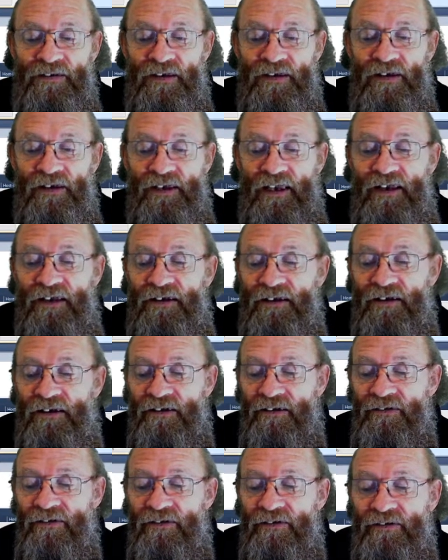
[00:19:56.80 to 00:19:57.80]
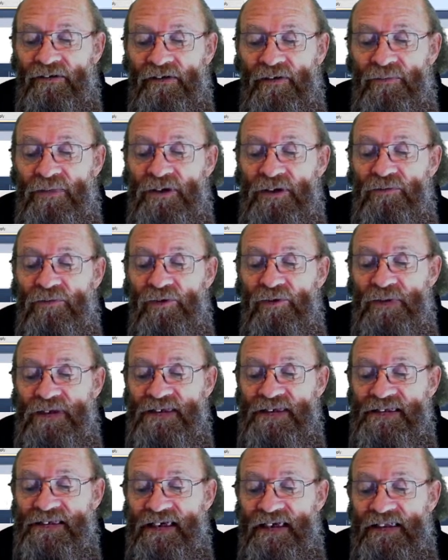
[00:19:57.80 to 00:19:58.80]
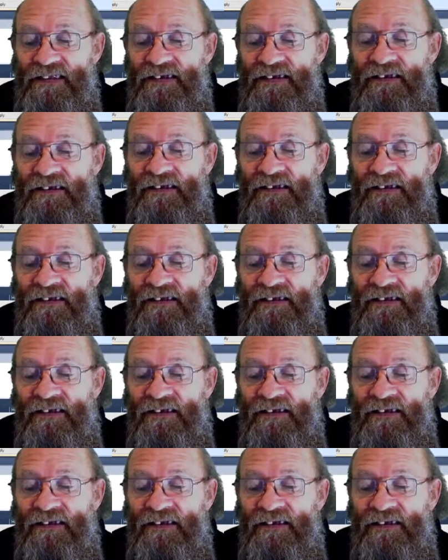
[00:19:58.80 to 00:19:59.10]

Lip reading: again, the bit will be set